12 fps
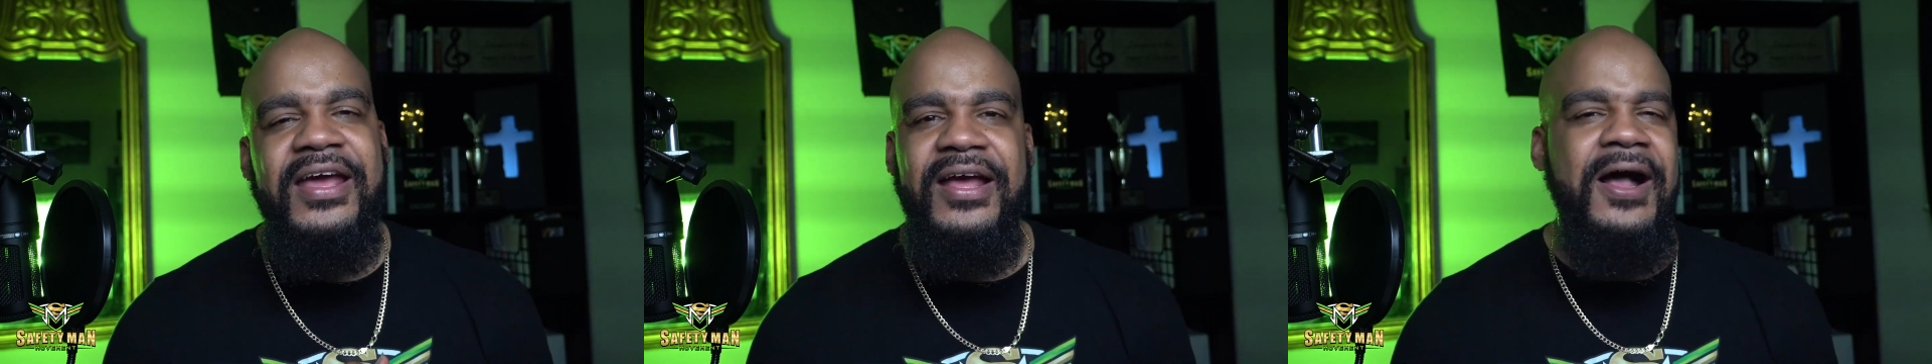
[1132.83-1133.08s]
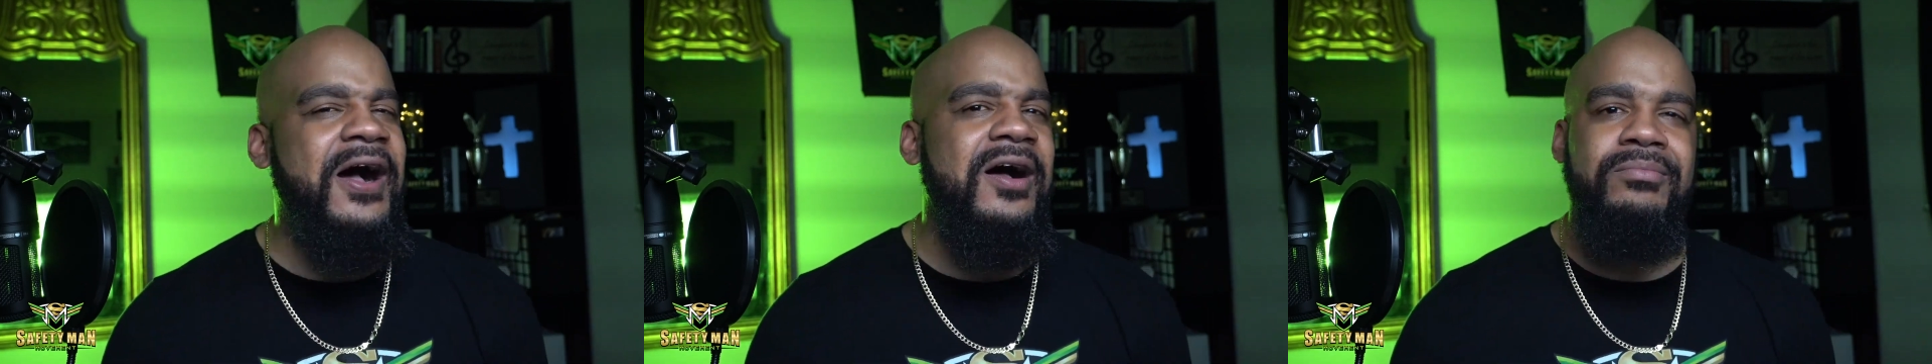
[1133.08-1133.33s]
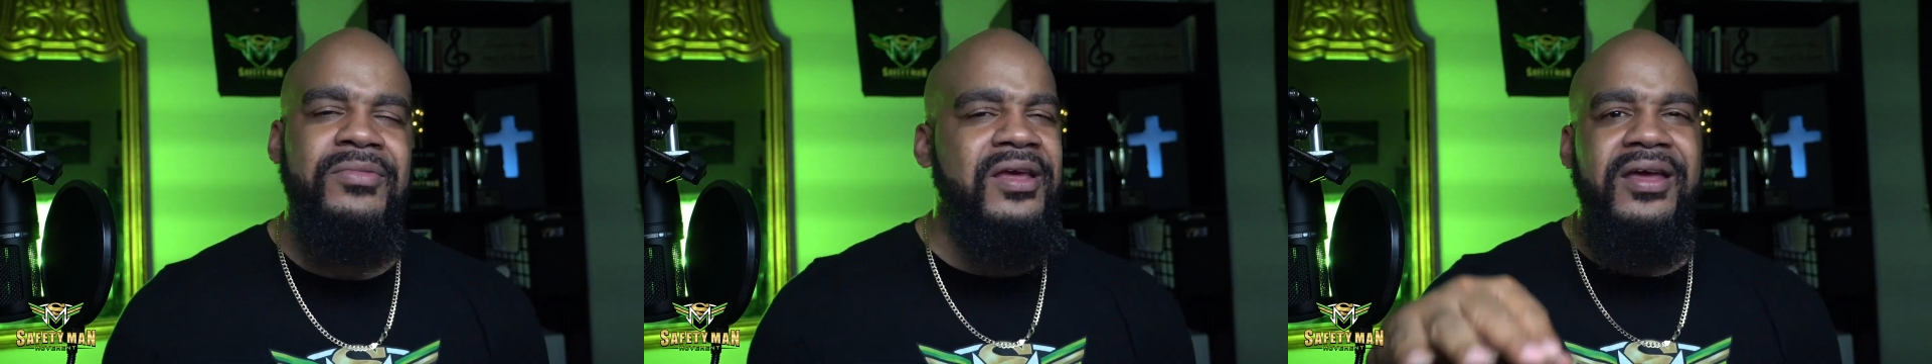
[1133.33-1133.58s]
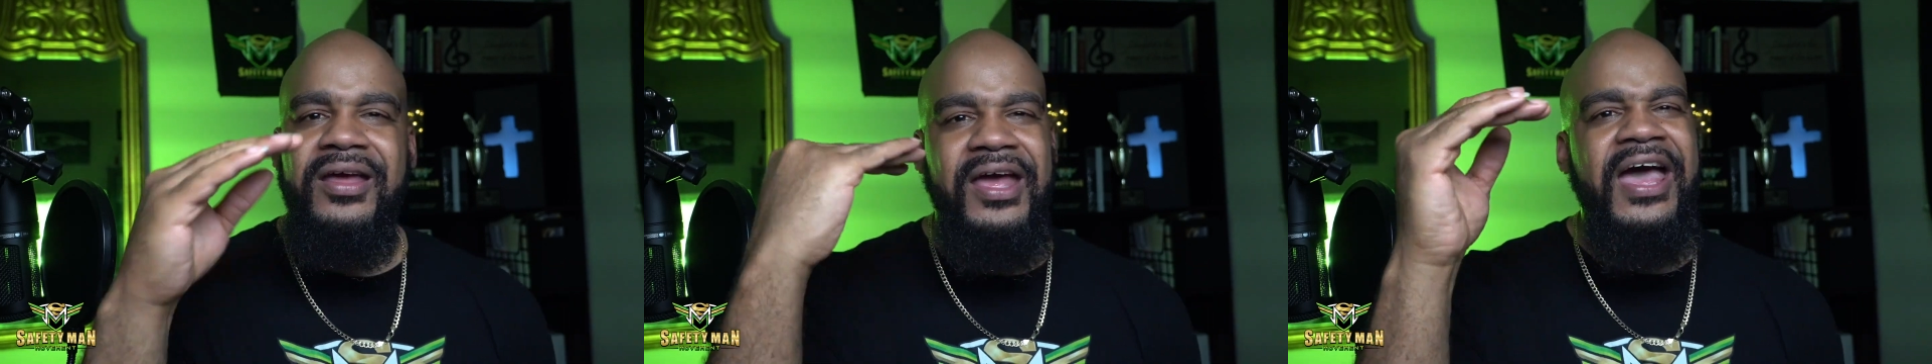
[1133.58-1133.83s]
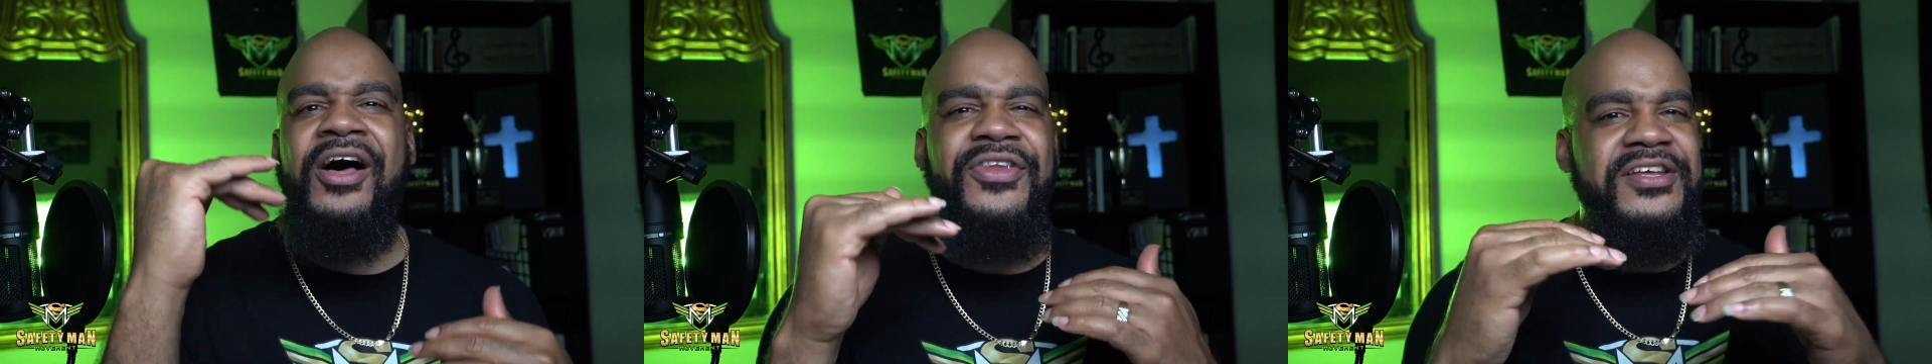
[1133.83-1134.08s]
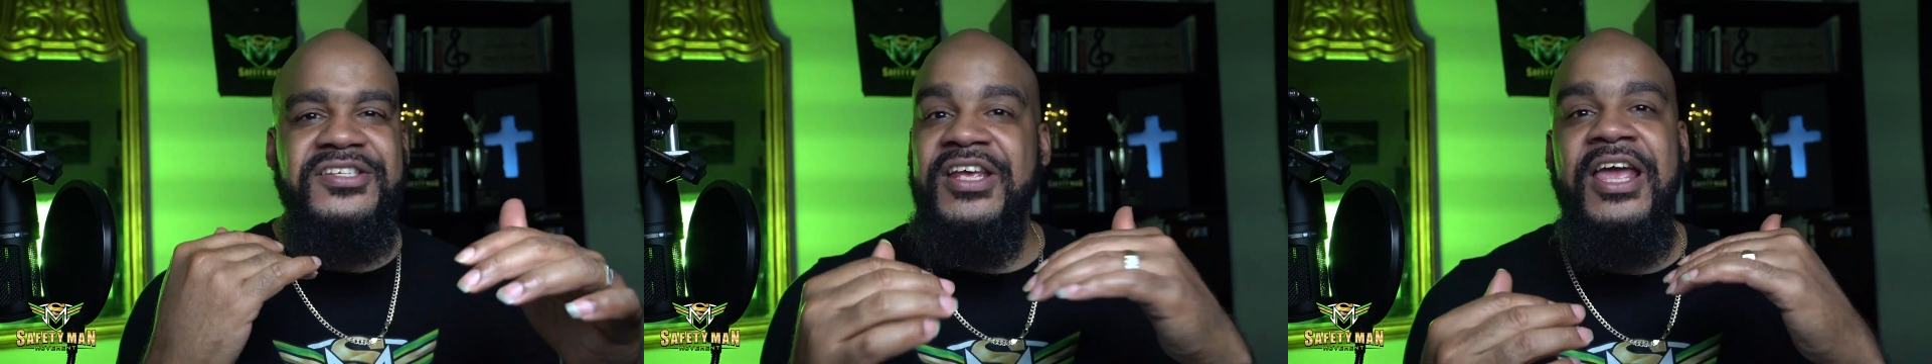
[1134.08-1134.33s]
on the
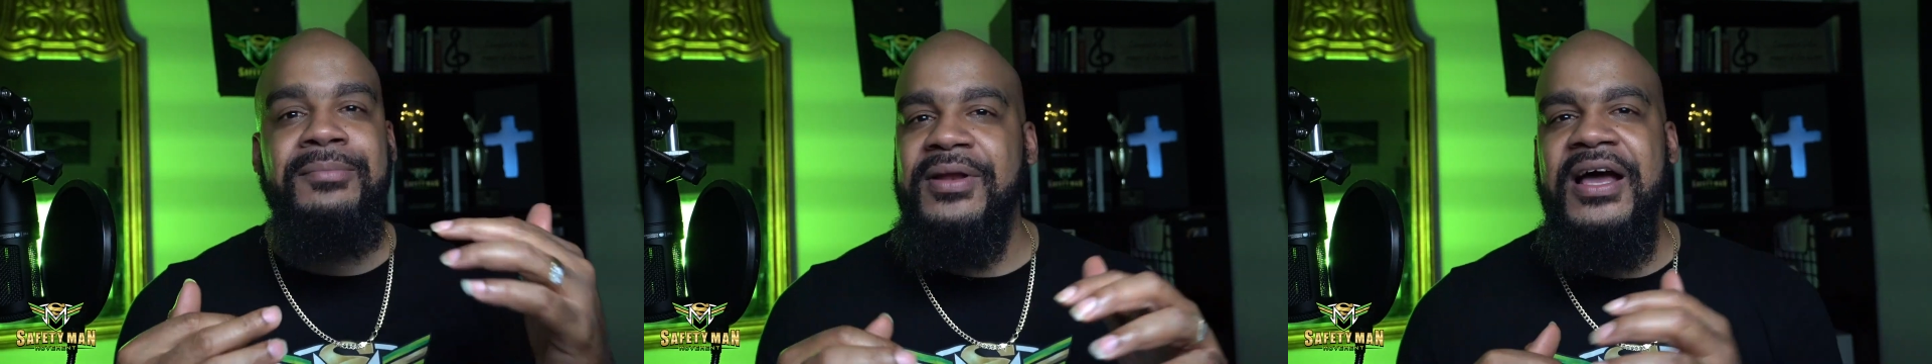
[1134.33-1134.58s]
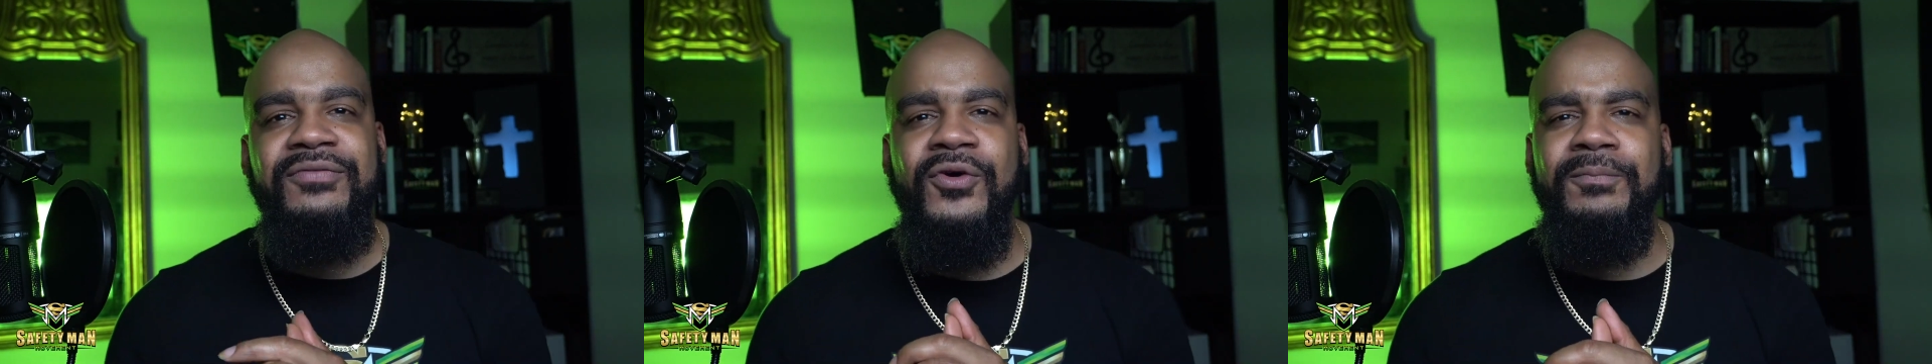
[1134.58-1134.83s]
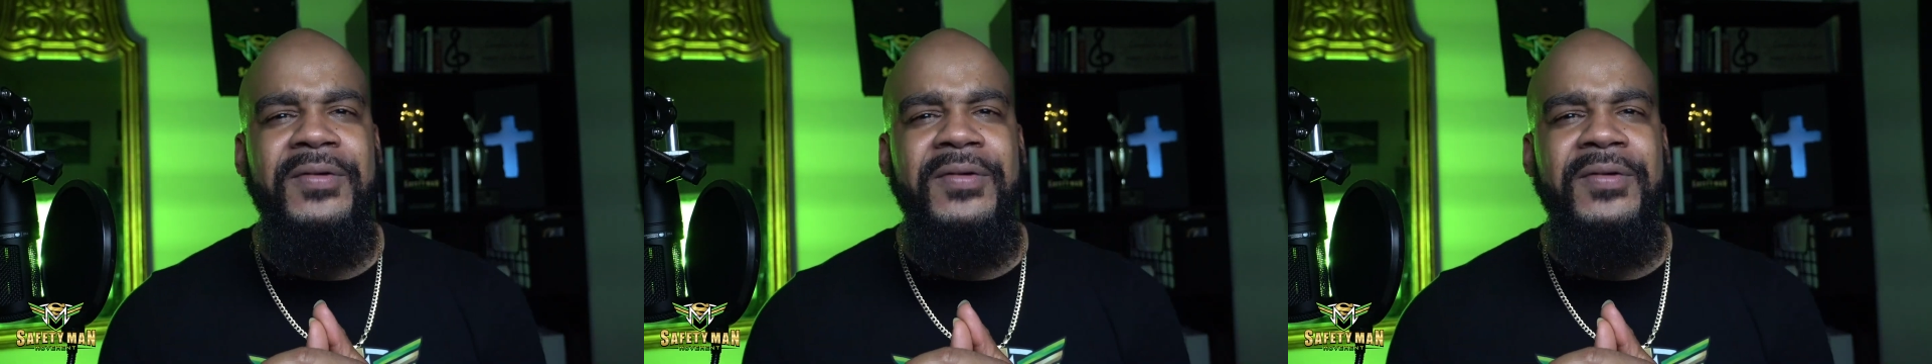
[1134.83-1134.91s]
same level,